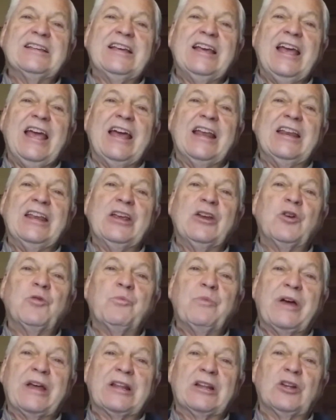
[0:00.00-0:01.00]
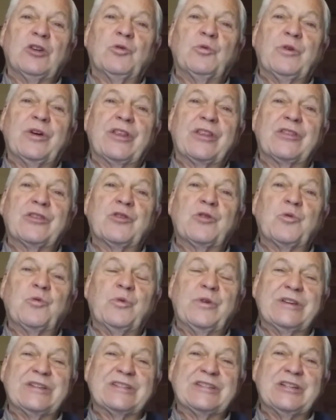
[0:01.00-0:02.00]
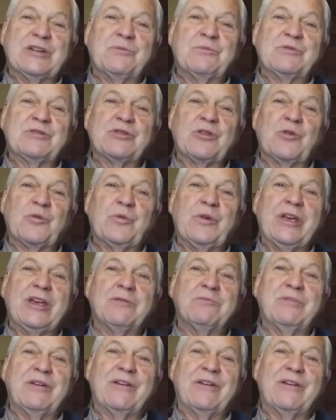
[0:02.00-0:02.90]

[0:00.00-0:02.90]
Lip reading: intermeddle with wisdom so that we can be